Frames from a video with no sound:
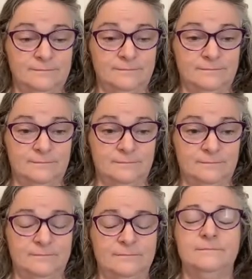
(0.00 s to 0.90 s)

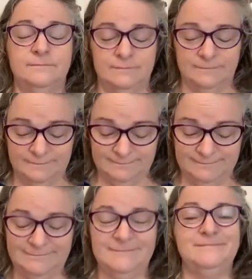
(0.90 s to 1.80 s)

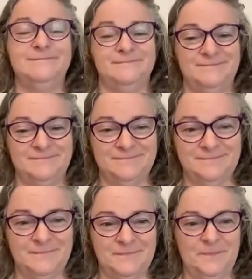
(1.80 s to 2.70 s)

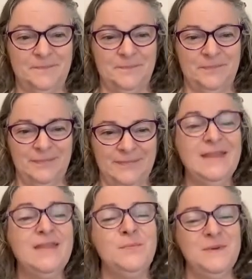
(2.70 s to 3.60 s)

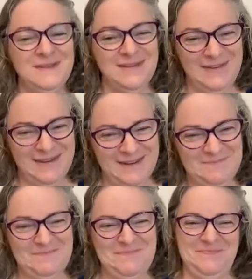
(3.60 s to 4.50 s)

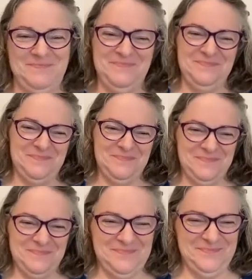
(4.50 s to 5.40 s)

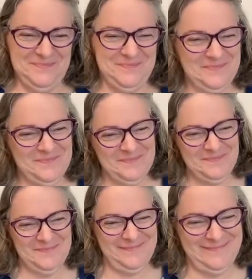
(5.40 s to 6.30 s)

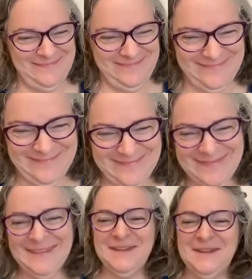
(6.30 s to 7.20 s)

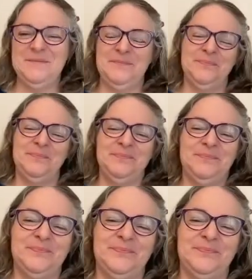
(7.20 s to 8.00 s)
No words are spoken by the person on screen.